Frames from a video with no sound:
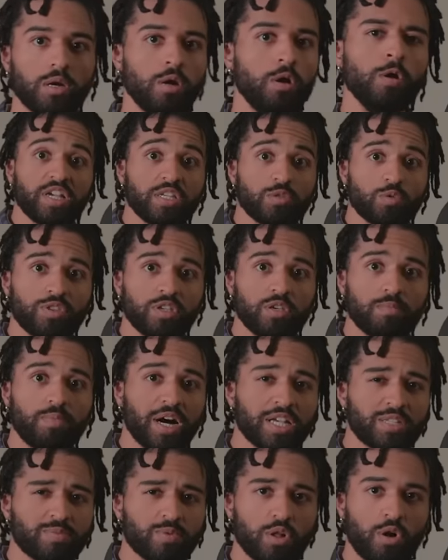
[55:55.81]
When faced with the
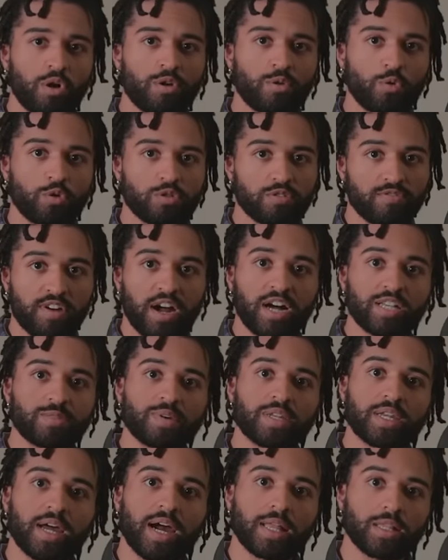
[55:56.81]
impossible art horrors of
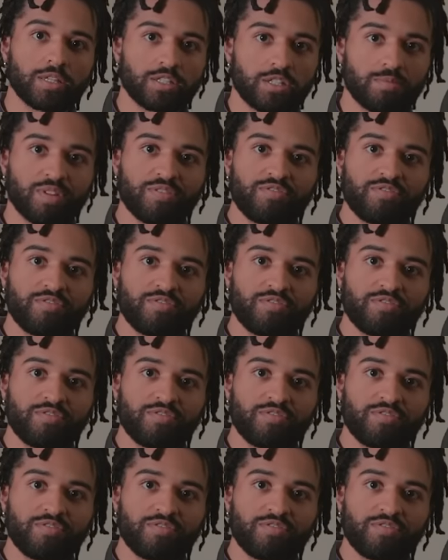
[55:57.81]
cosmic nihilism,